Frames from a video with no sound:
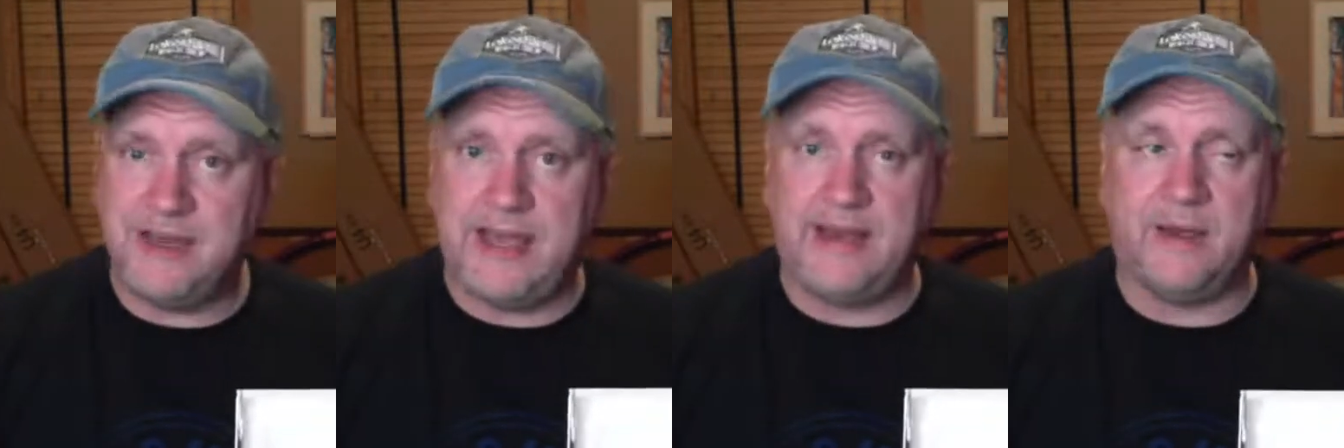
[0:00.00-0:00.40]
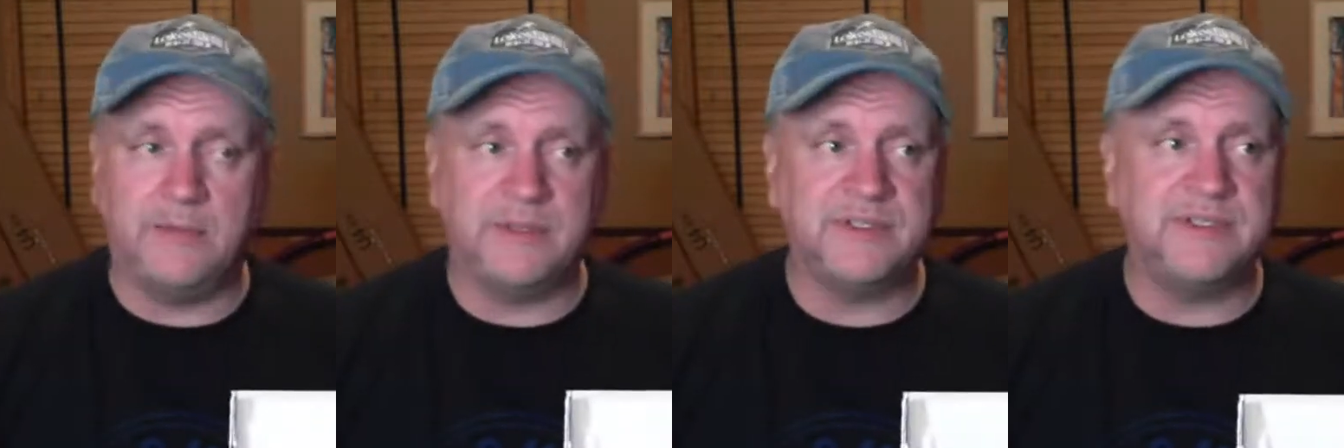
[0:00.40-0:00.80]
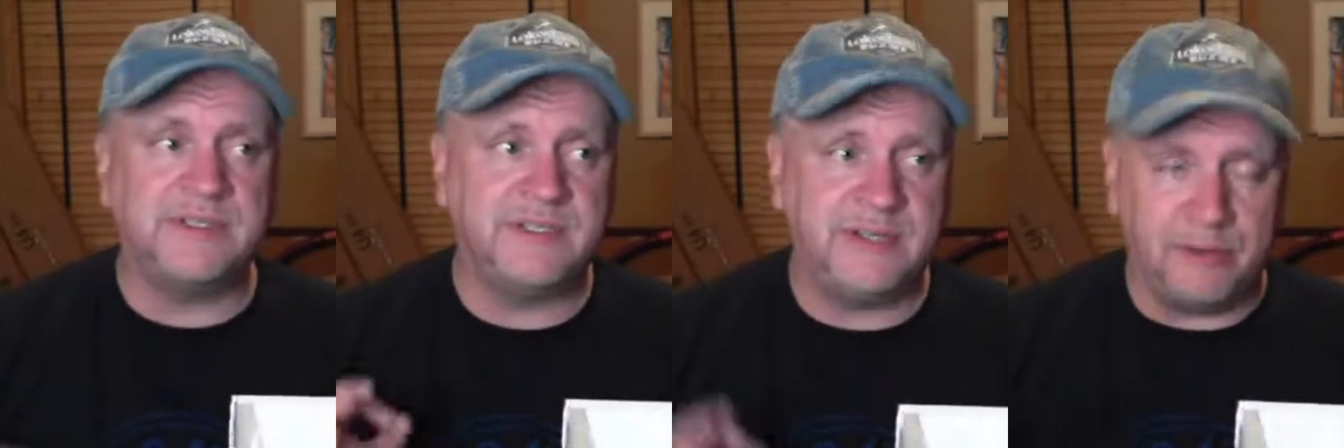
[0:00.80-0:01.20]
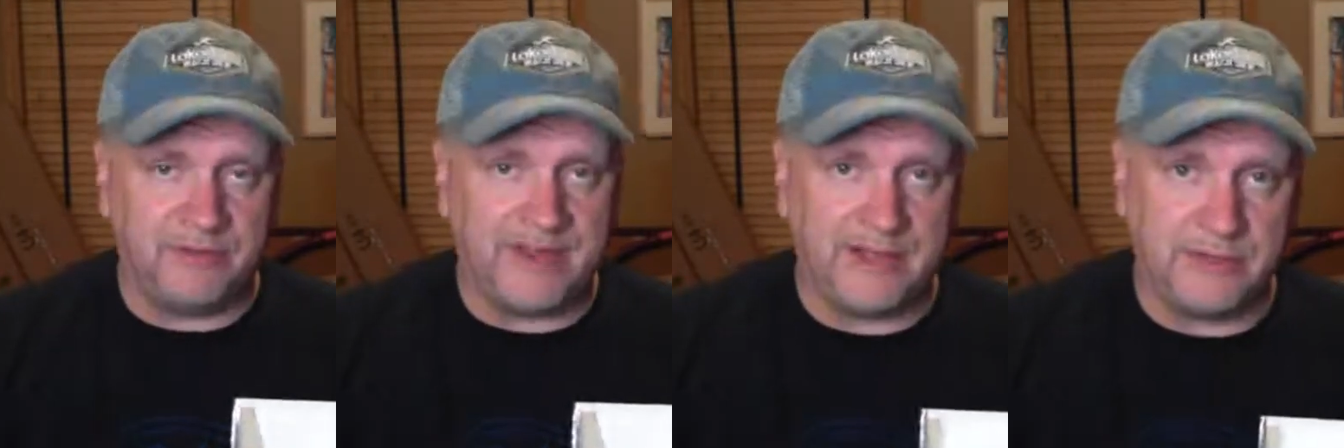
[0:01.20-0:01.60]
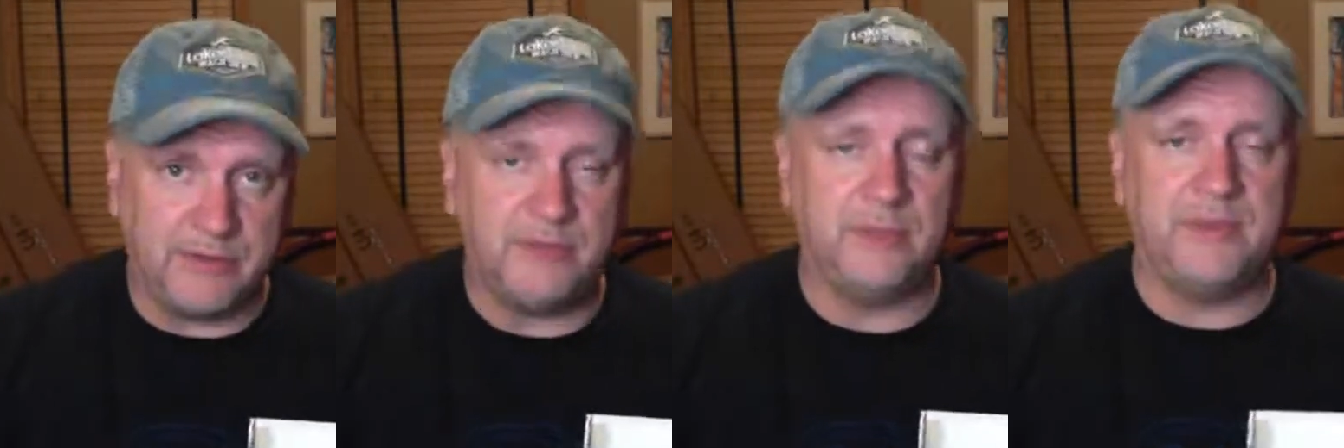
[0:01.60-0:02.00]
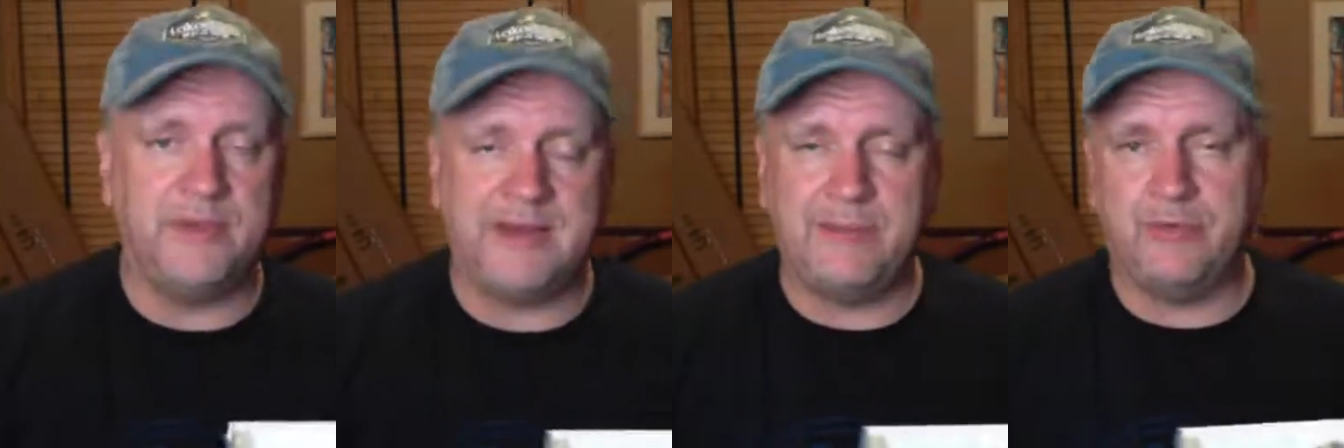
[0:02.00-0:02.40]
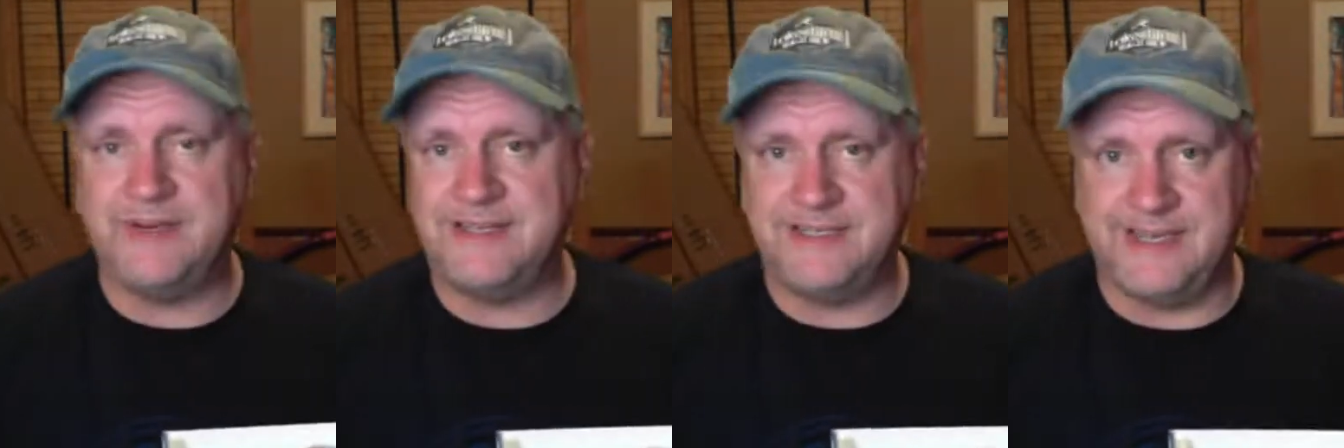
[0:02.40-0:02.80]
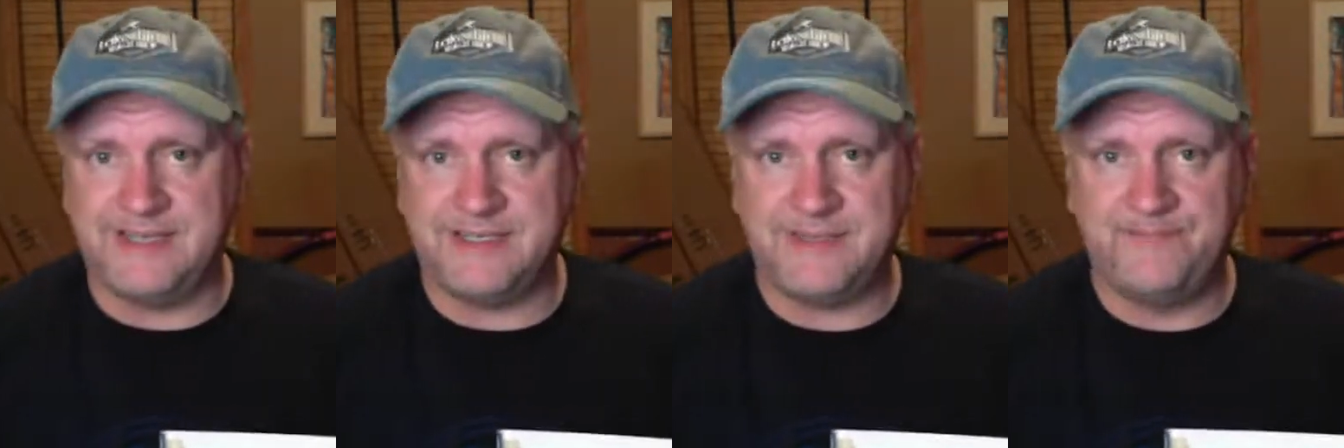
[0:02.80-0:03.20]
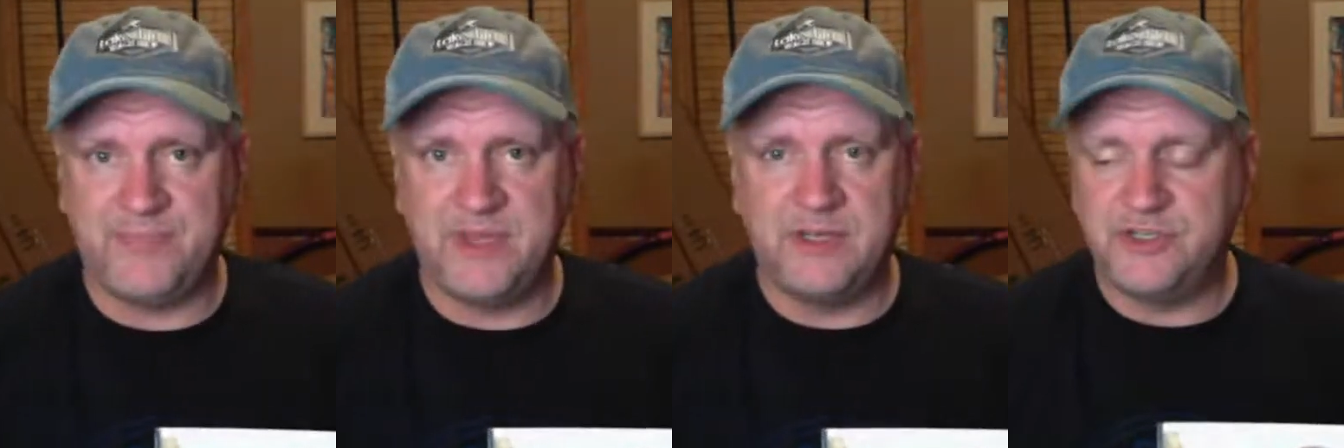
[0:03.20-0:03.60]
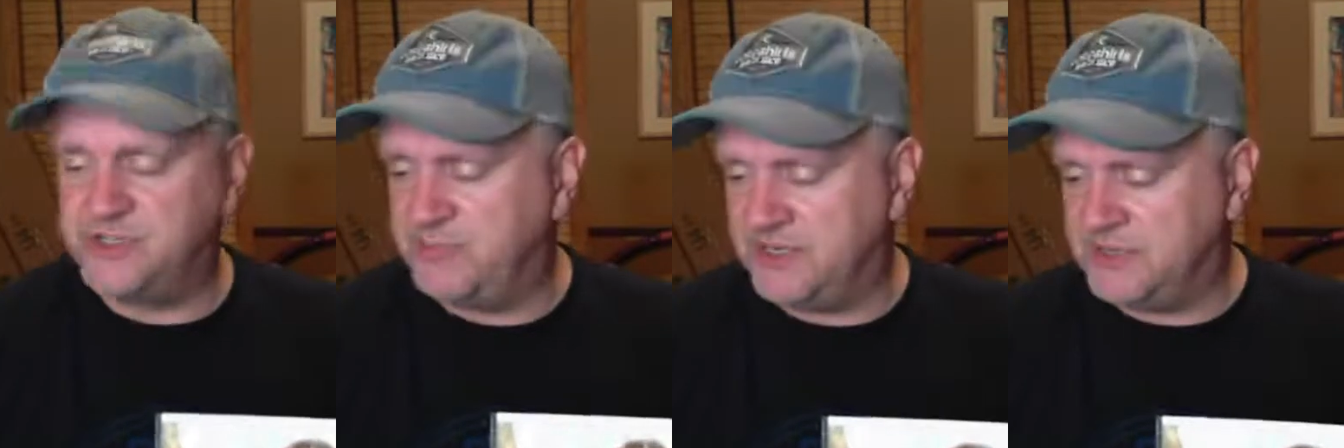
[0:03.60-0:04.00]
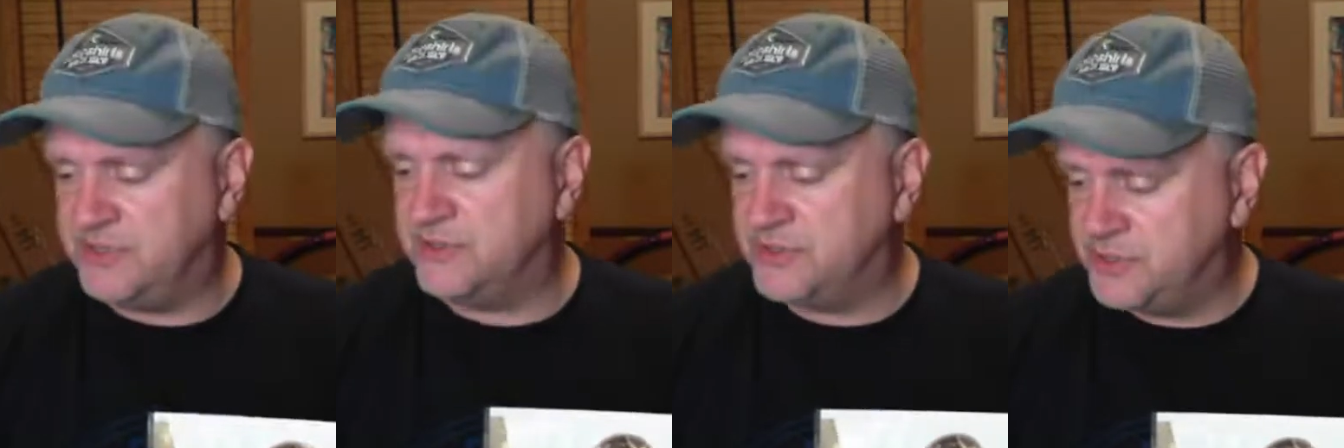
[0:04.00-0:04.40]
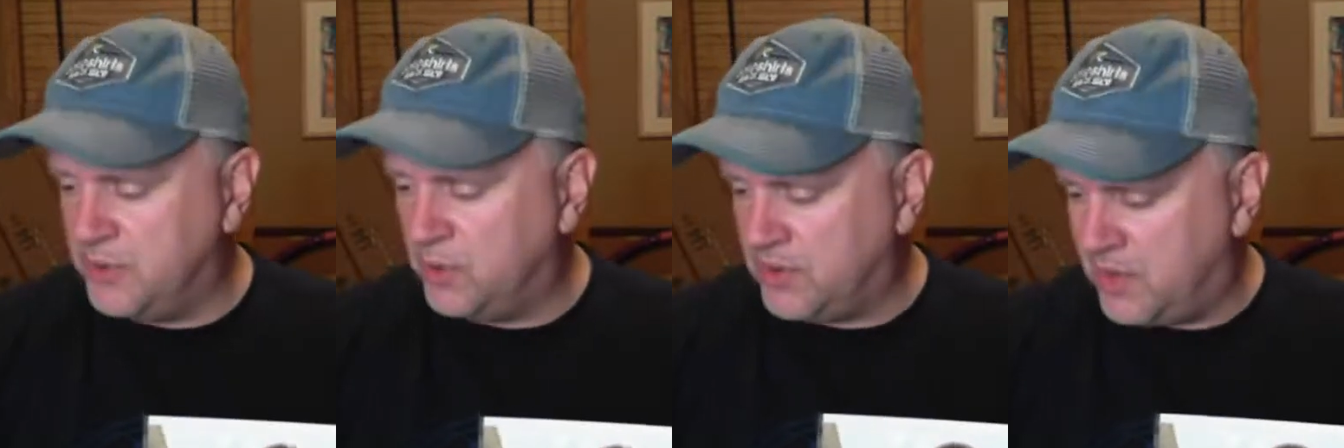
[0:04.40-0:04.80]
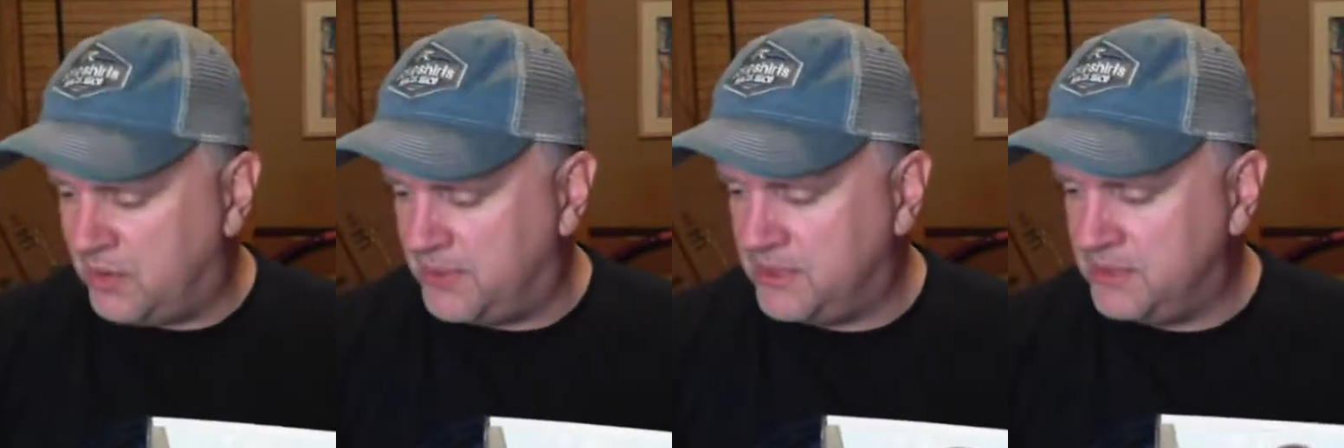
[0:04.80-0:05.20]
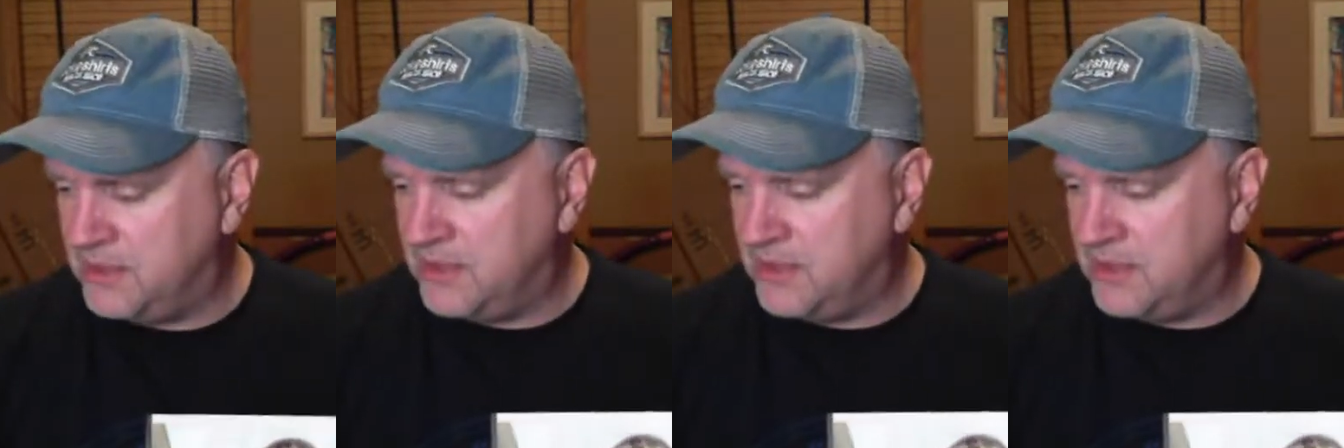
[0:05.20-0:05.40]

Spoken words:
and almost zero value when they're 9.6, just because they're so common.